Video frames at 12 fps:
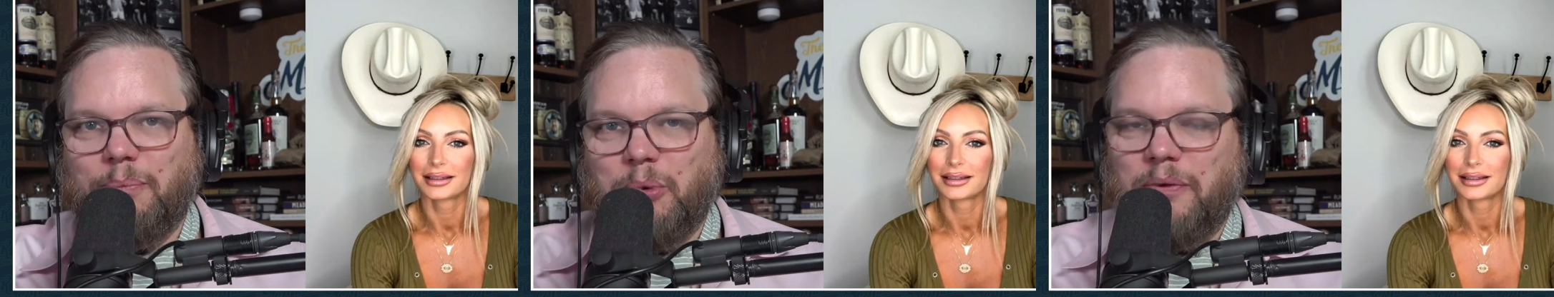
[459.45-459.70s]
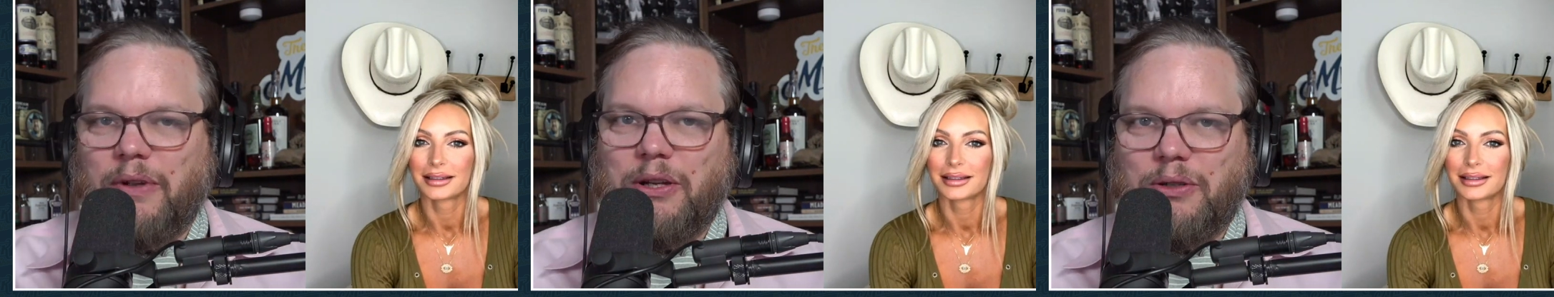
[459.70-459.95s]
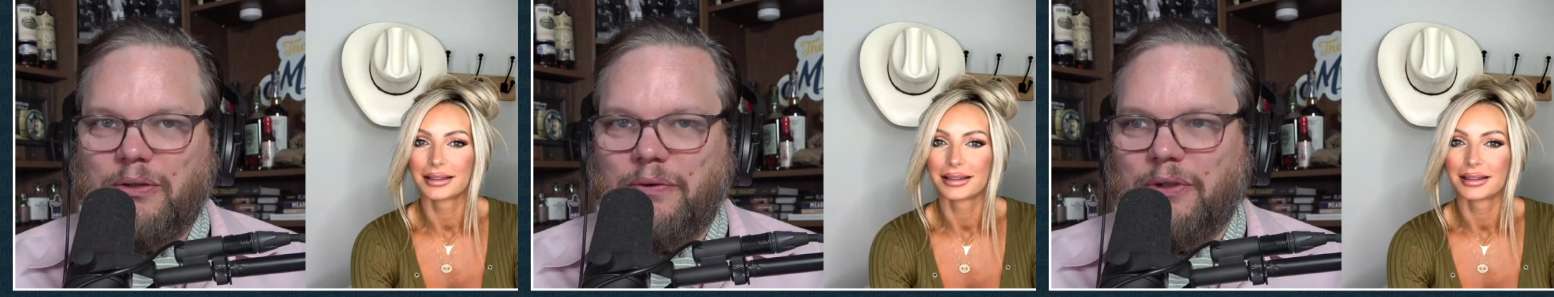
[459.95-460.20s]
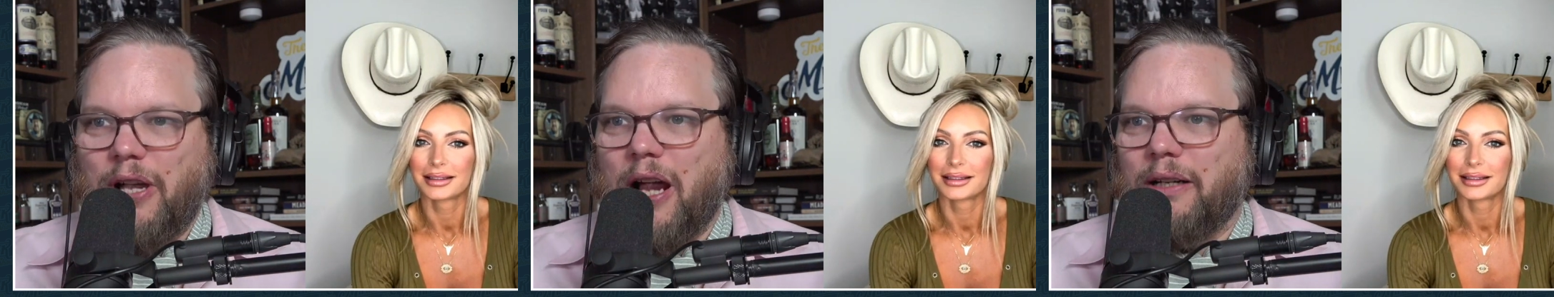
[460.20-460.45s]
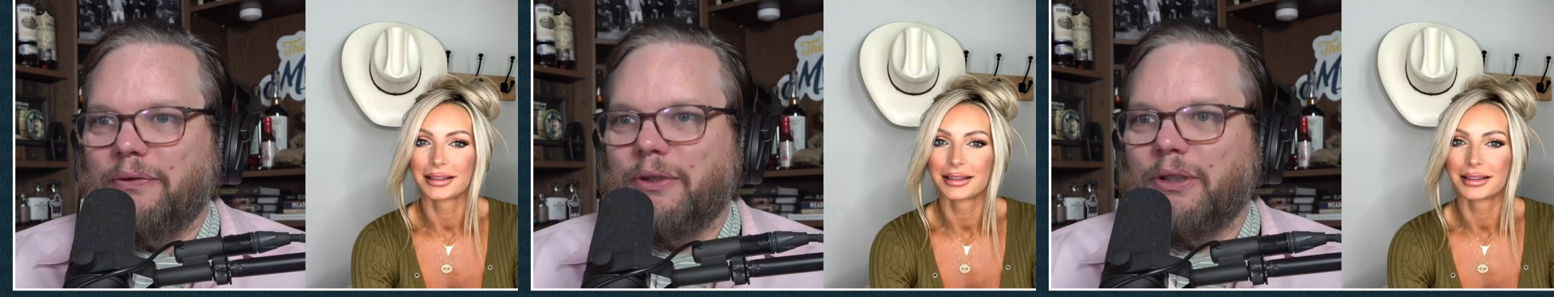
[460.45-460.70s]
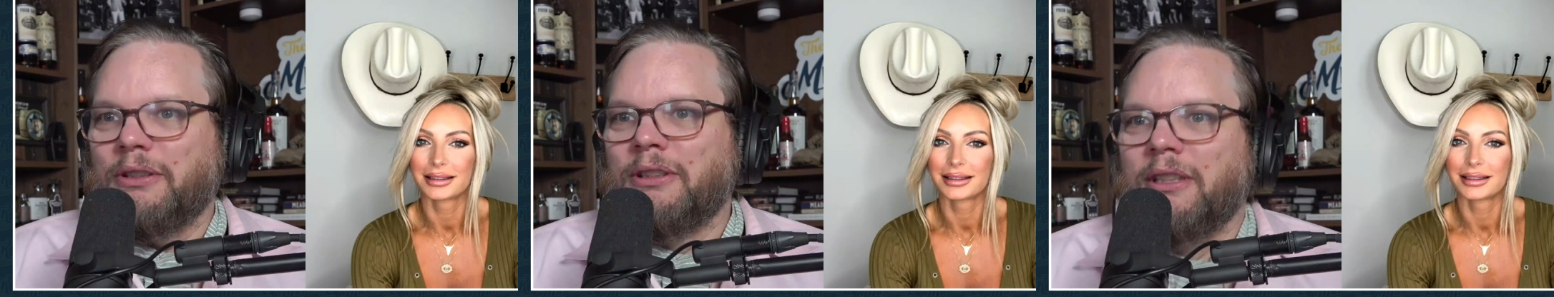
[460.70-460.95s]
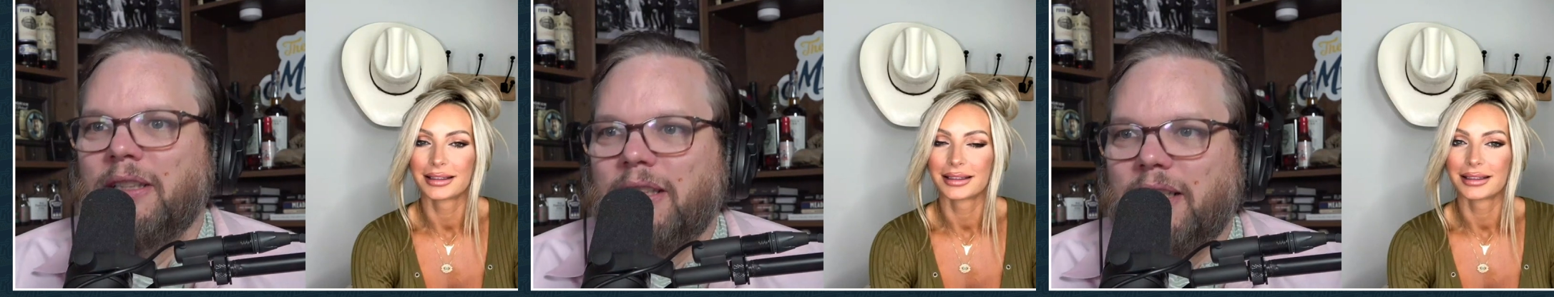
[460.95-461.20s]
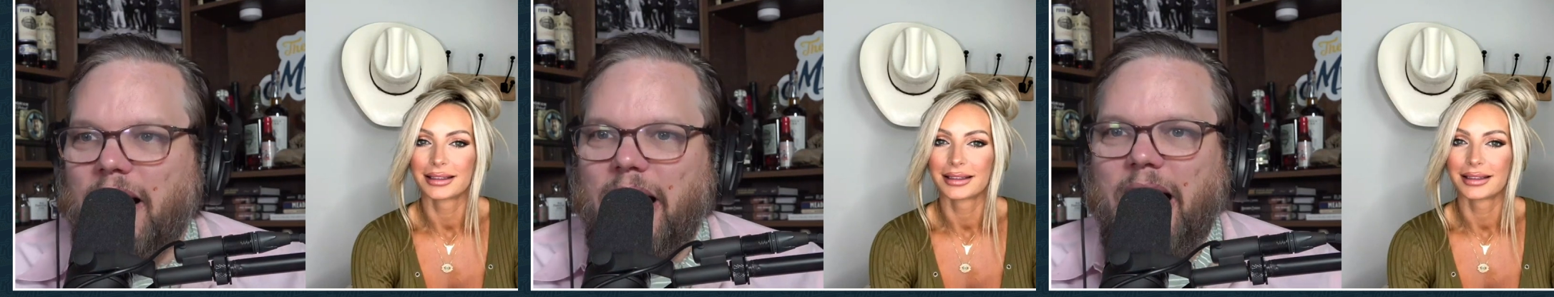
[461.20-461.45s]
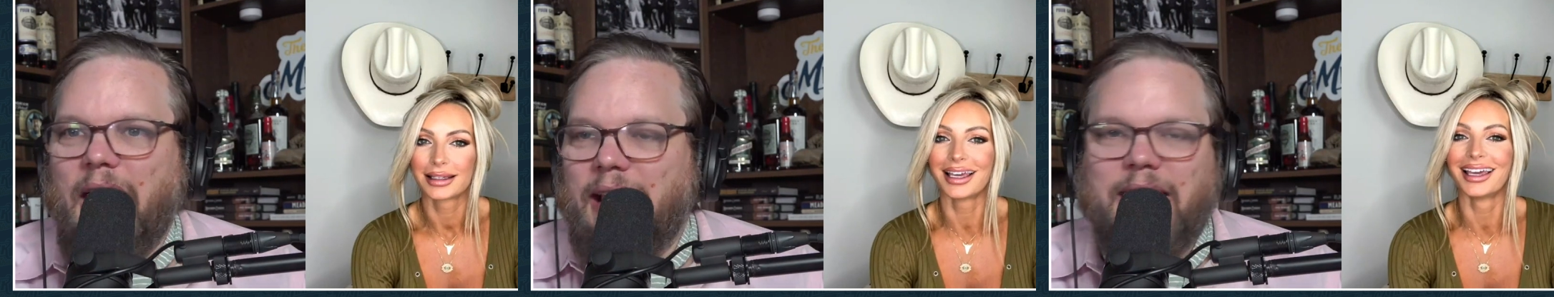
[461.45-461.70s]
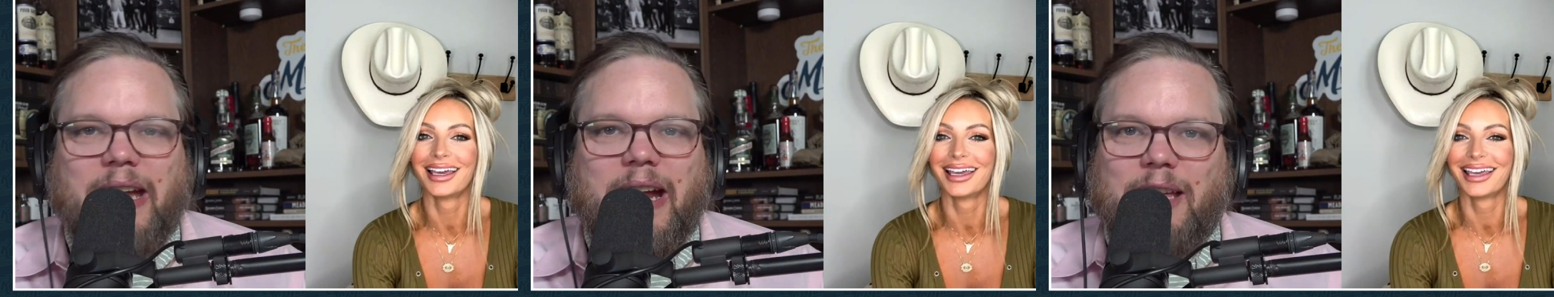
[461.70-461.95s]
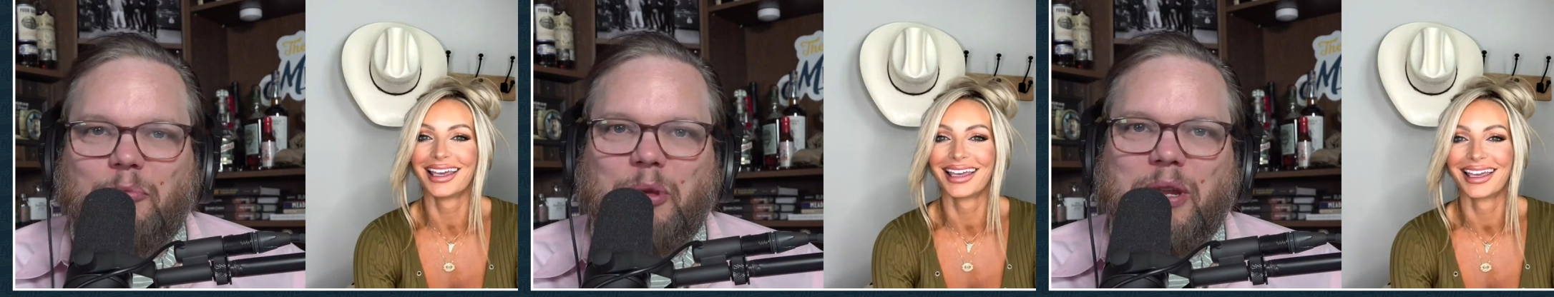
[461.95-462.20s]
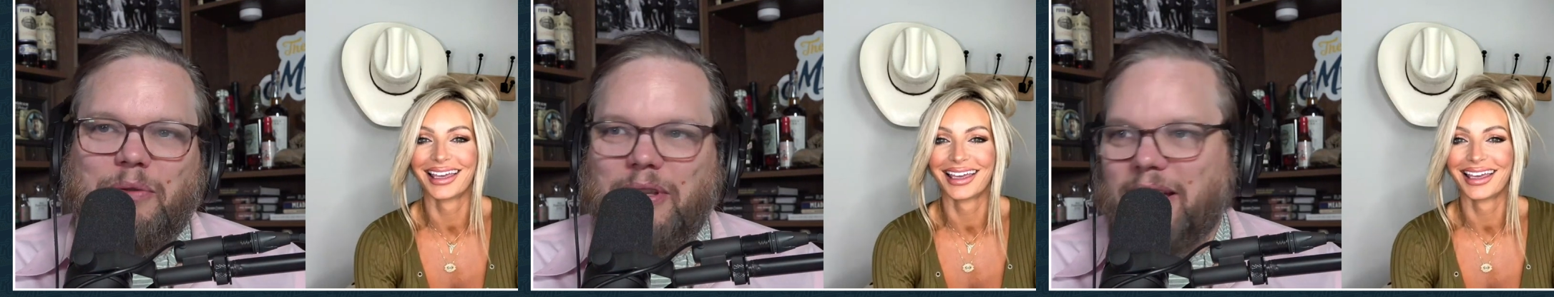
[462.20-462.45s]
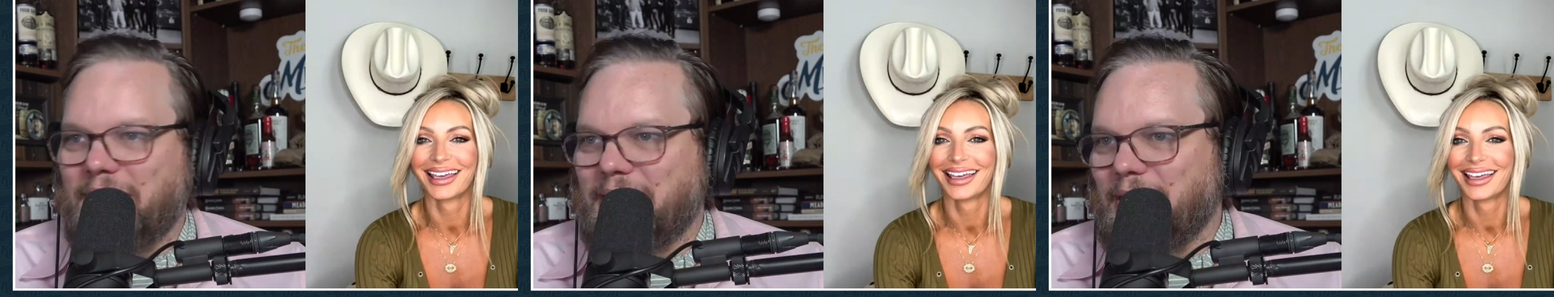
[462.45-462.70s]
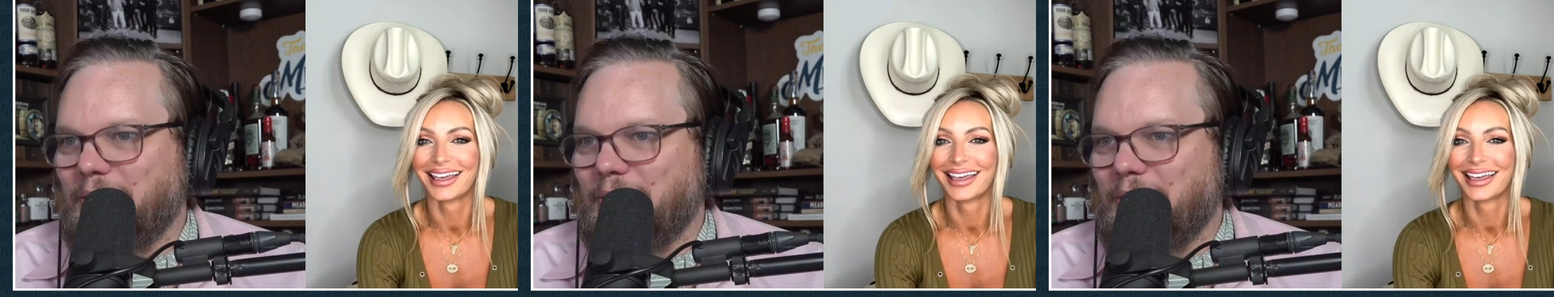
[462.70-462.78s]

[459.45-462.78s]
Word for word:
Speaker 1: professional photographer. Uh, I cannot compete with this, so